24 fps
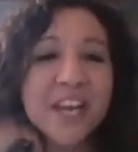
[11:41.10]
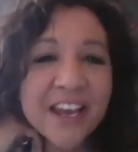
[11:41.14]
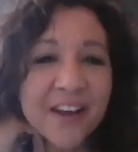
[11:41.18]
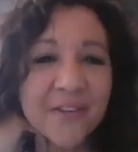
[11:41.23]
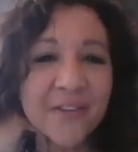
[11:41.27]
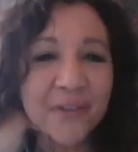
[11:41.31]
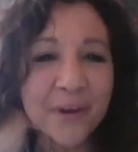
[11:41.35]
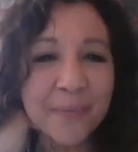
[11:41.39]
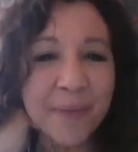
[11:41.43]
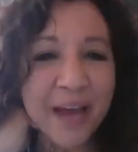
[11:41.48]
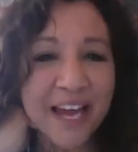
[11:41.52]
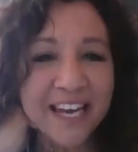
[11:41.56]

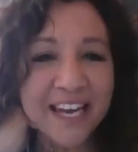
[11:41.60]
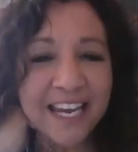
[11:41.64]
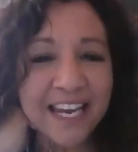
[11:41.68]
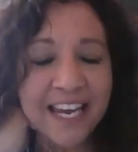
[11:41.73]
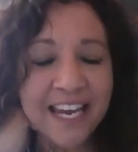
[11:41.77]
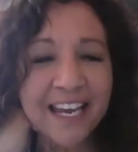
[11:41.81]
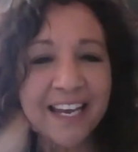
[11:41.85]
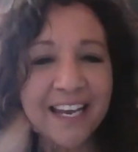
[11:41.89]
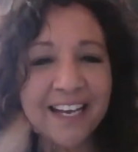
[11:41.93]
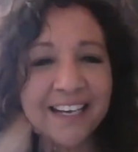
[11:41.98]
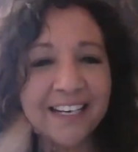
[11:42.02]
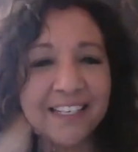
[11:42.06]

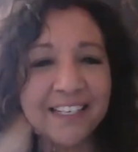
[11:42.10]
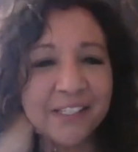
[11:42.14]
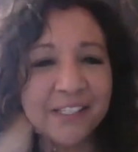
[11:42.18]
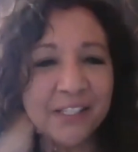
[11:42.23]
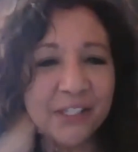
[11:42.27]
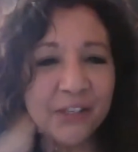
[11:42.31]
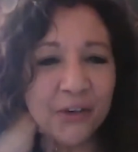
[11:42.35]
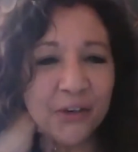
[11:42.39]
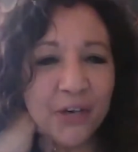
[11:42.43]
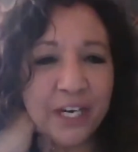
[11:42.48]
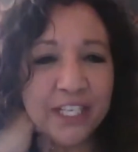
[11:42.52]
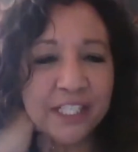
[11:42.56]
everybody.
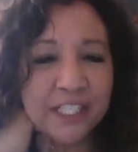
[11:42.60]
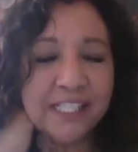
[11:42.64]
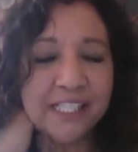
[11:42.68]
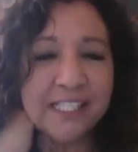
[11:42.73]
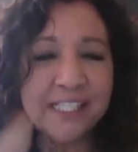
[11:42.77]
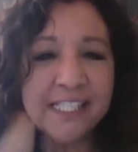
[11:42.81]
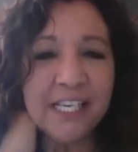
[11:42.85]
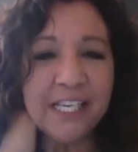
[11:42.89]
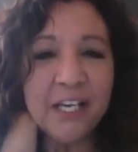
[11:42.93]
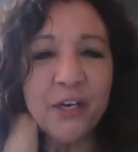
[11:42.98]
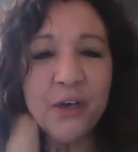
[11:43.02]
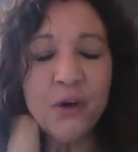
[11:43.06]
It's great to
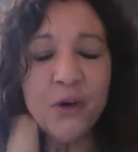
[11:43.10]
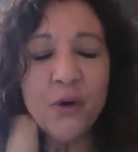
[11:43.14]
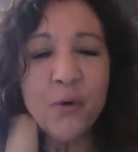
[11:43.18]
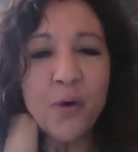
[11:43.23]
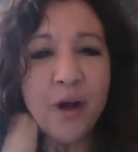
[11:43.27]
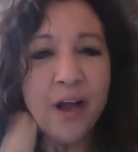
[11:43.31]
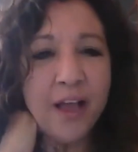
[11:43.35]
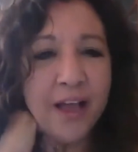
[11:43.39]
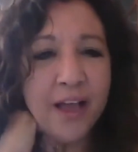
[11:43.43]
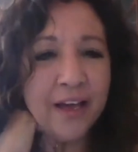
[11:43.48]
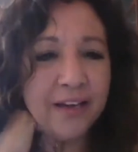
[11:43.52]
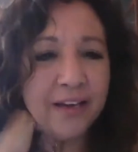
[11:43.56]
see you.
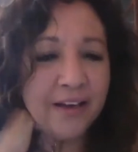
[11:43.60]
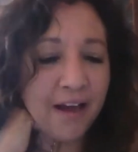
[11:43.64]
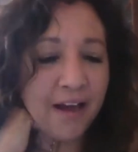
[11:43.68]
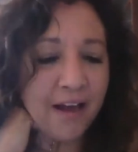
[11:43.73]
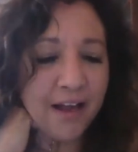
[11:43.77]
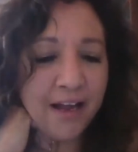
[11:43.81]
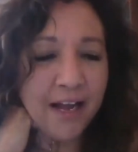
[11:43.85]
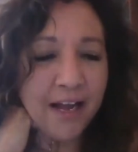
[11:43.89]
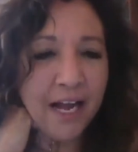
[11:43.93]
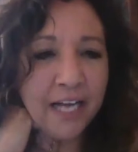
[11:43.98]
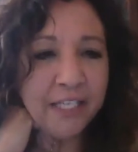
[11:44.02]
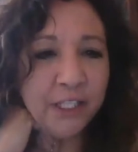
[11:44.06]
And
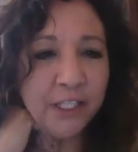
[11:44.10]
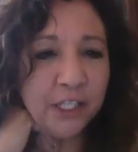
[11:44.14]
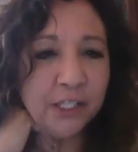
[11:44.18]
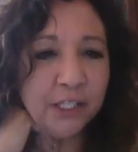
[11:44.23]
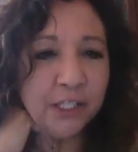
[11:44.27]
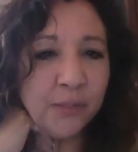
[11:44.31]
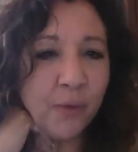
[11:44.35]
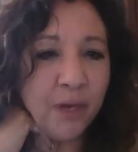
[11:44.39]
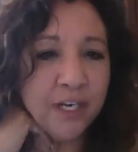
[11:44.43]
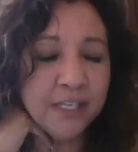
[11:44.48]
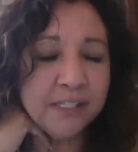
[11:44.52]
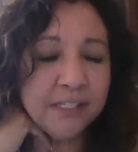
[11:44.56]
I
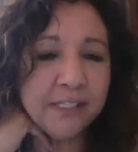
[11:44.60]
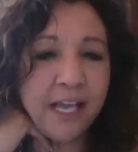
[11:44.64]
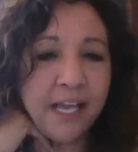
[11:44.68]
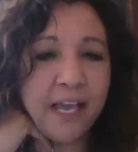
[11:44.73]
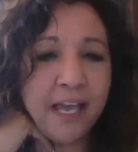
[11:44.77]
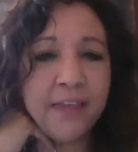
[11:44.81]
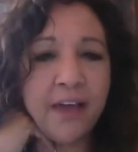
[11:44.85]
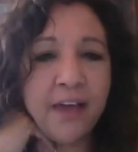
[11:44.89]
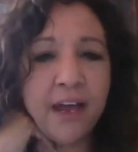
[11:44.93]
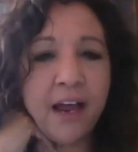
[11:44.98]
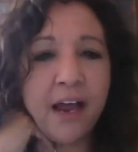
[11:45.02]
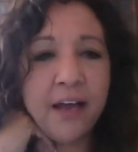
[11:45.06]
just want to
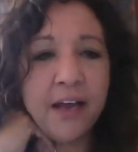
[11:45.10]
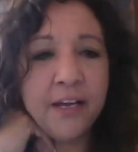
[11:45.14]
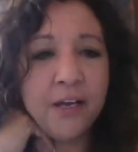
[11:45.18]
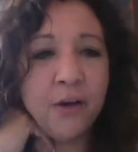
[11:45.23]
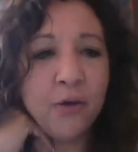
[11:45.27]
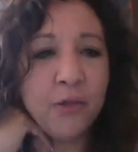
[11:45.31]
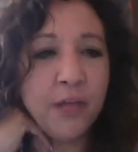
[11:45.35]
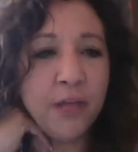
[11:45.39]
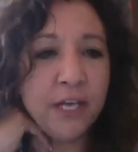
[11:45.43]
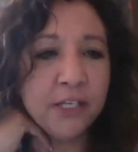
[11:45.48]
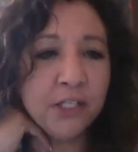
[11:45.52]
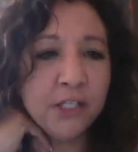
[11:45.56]
say that I
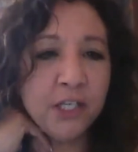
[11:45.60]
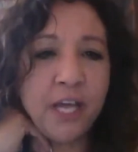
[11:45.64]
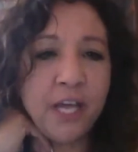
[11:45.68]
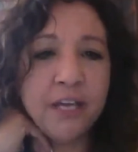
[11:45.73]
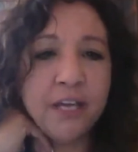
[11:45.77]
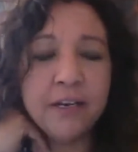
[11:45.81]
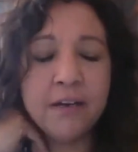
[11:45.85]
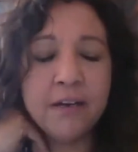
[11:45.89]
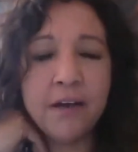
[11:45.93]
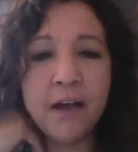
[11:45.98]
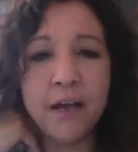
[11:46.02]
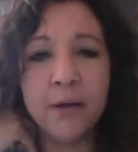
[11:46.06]
know that
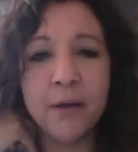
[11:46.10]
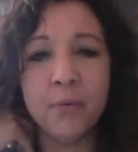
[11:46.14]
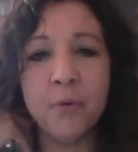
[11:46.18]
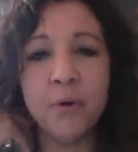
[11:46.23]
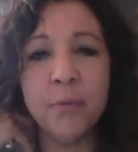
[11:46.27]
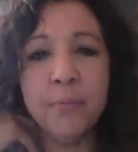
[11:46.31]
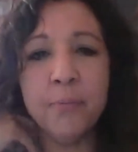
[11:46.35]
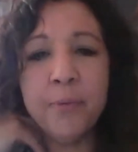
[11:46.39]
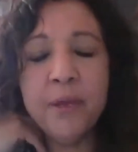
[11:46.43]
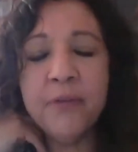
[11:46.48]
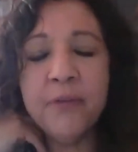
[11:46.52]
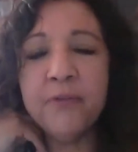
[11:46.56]
Jen and I
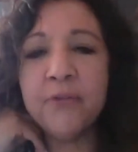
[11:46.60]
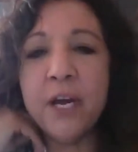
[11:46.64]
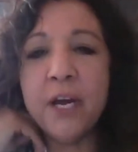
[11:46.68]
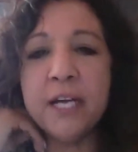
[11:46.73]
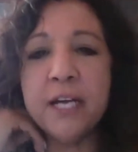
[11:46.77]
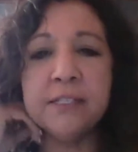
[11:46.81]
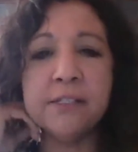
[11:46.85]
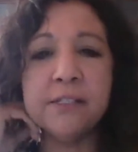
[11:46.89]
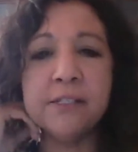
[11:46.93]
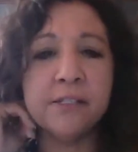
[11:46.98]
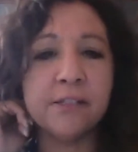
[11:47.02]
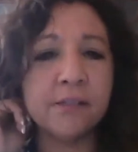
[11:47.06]
will be
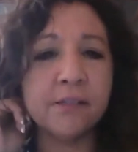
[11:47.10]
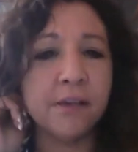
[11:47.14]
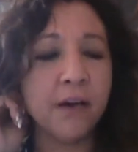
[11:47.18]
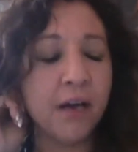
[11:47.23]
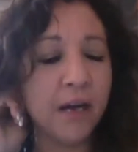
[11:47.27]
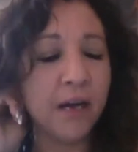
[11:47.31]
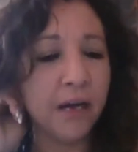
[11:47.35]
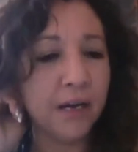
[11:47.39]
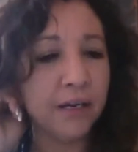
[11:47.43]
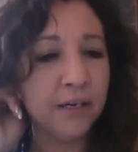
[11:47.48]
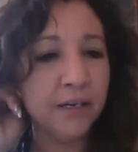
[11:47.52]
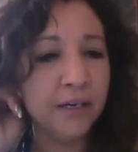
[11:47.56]
friends
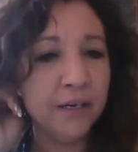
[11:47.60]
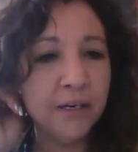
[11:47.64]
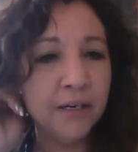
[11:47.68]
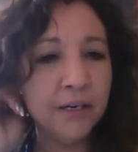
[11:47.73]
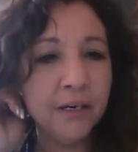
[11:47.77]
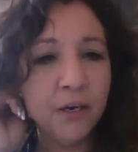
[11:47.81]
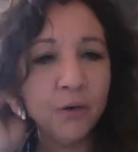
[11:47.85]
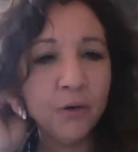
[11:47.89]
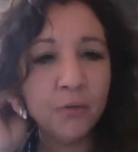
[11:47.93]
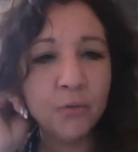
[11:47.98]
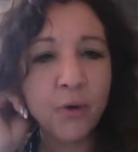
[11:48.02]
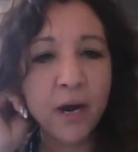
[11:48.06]

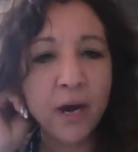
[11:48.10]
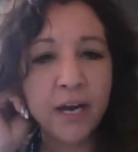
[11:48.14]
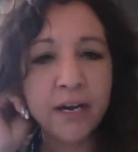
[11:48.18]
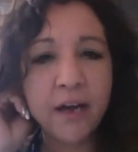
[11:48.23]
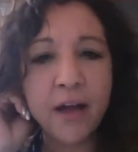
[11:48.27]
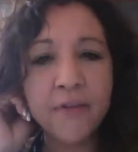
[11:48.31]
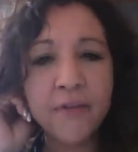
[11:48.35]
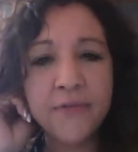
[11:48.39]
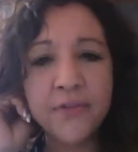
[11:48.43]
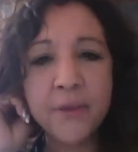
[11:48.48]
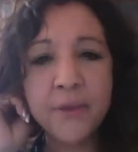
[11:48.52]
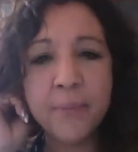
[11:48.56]
right
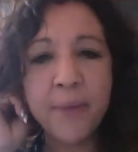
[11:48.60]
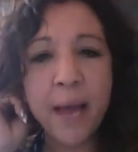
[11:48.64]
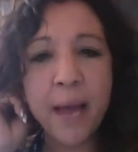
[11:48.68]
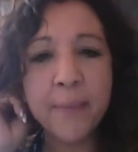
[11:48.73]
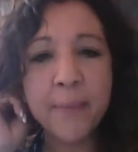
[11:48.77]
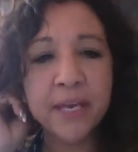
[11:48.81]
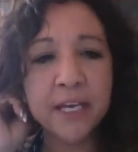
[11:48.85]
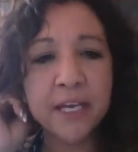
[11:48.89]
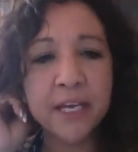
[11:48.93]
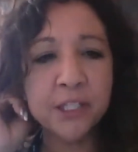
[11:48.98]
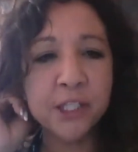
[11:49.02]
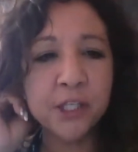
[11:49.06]
off the bat,
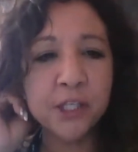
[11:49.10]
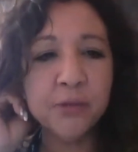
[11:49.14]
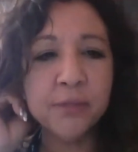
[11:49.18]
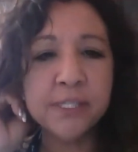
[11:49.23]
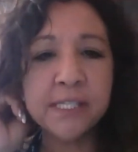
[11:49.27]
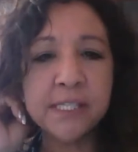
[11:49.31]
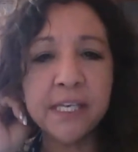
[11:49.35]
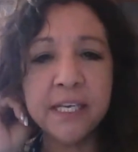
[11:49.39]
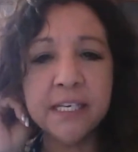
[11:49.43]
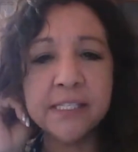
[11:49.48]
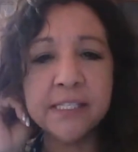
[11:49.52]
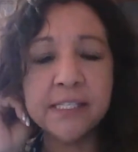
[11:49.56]
because she
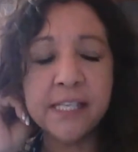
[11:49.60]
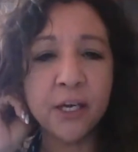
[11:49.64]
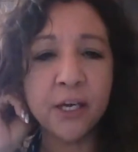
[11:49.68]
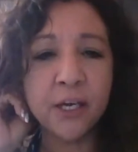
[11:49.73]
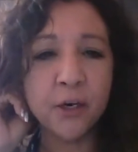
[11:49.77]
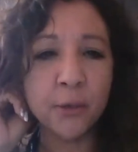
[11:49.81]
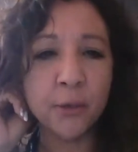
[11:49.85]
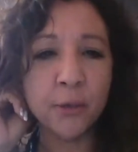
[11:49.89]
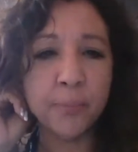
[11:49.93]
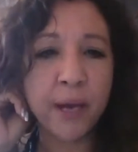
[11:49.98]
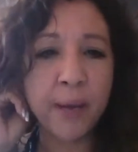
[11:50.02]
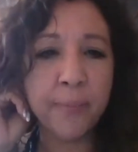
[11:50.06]
was kissing
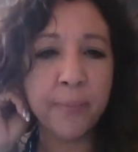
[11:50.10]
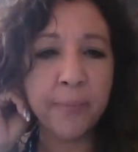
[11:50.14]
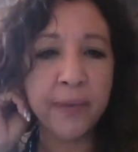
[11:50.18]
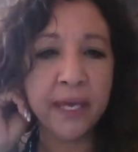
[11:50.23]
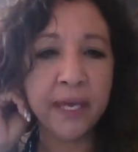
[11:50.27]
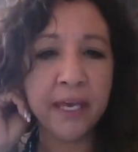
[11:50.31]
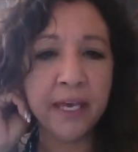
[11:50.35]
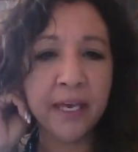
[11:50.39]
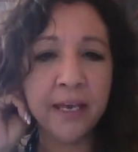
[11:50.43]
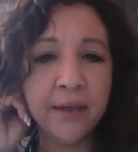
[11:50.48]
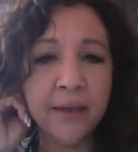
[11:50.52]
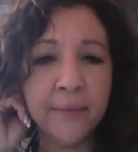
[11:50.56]
her
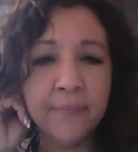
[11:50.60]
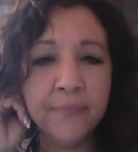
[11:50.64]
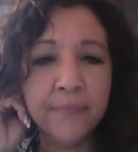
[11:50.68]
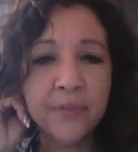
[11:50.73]
puppy